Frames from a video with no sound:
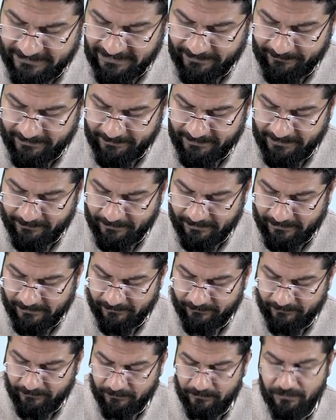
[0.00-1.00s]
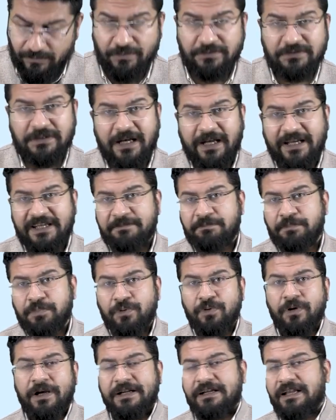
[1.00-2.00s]
time, remember, both
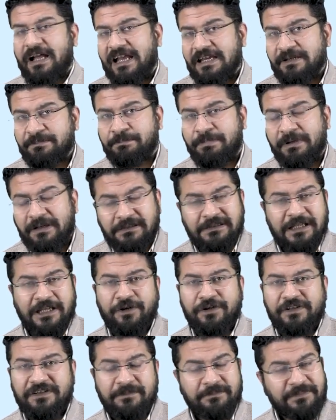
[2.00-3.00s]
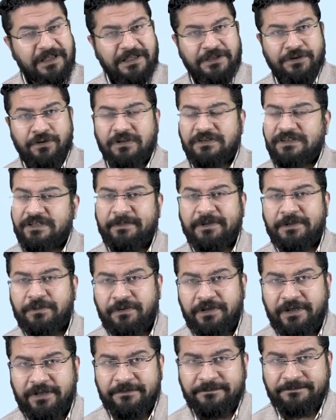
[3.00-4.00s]
hypo and hyperthyroidism can cause
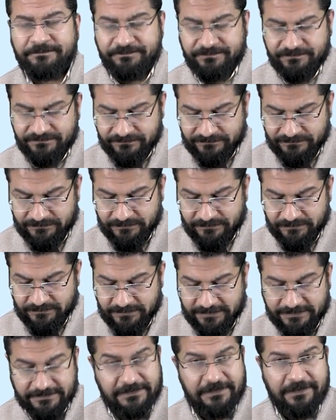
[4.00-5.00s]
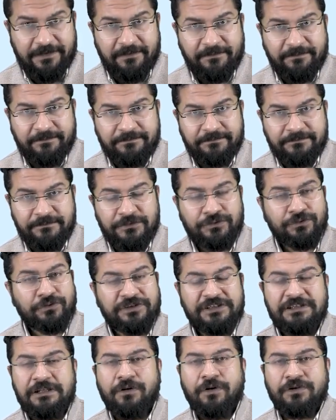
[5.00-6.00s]
amenorrhea. Is it clear? So
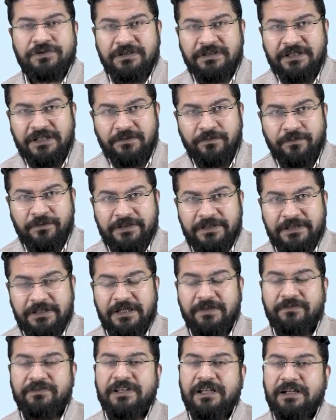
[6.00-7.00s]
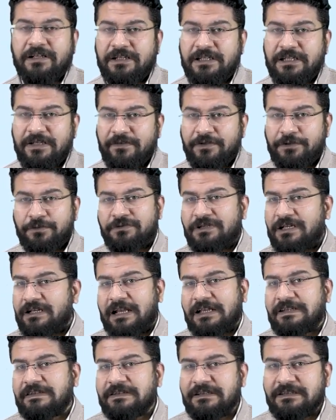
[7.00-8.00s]
see the question carefully. If they are giving you the
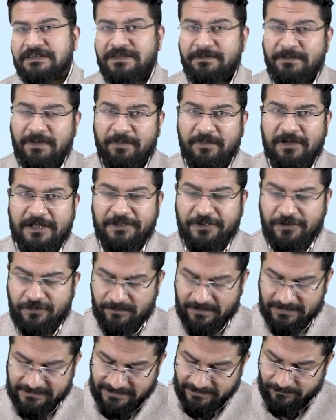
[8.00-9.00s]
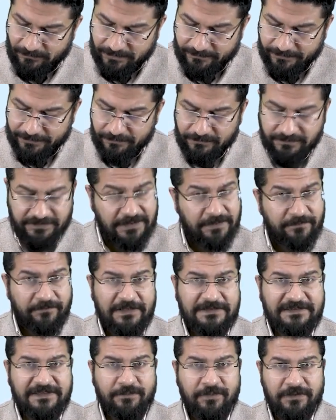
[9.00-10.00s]
classical symptom of prolactinoma, then what we do? Serum
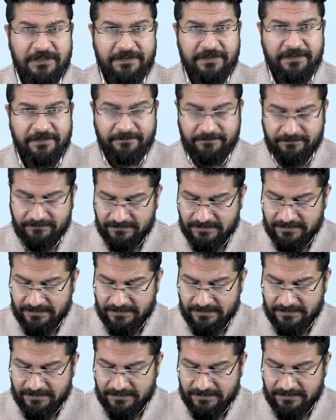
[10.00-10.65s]
fasting prolactin.